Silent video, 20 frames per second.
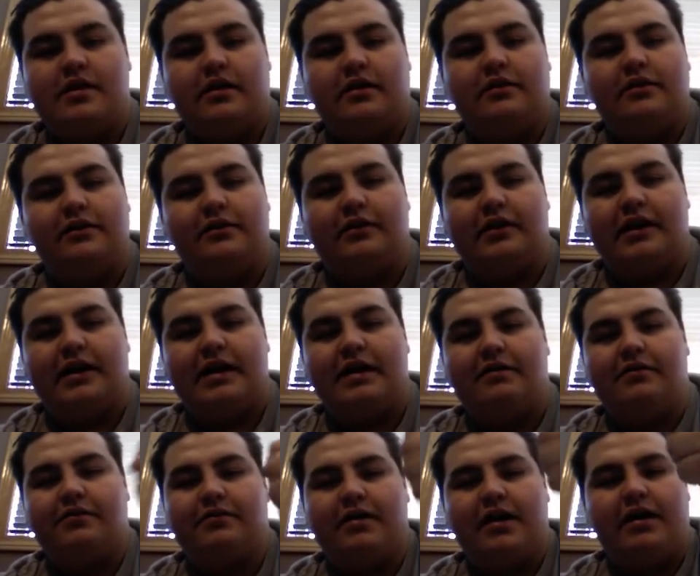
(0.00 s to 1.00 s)
clearing
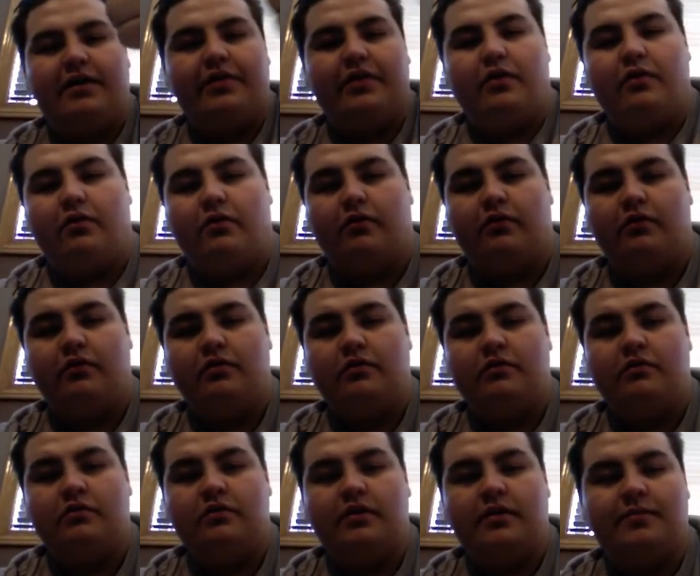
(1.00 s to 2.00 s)
out around the hole,
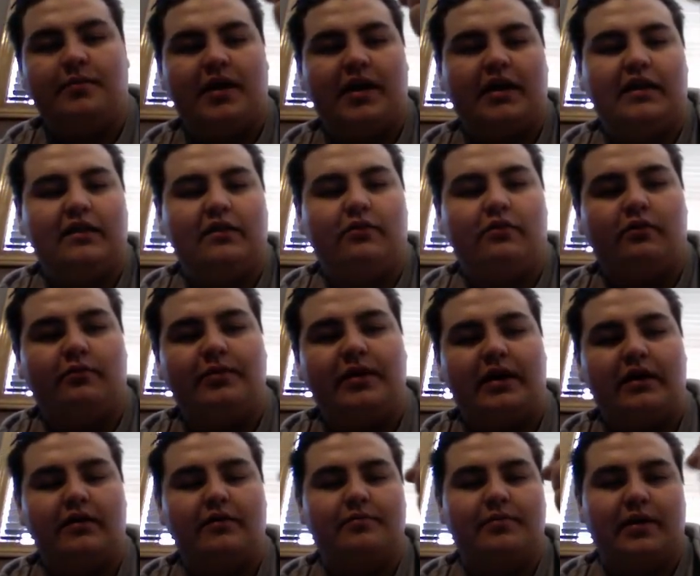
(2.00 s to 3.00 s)
making the hole
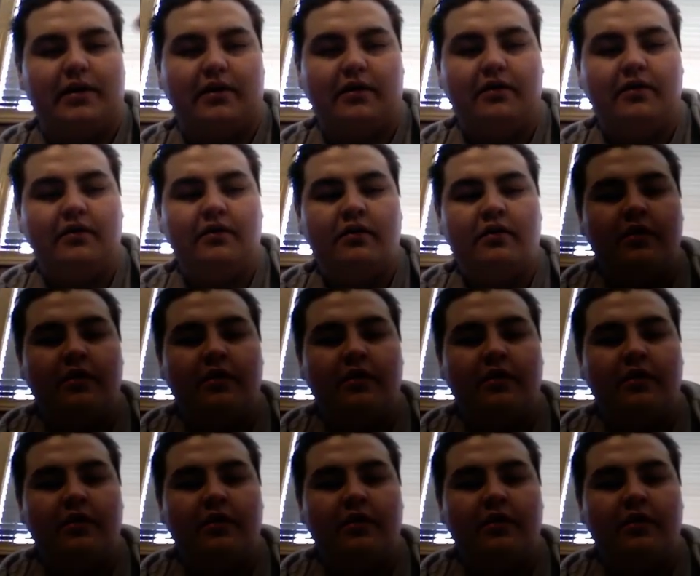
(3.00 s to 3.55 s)
bigger and bigger.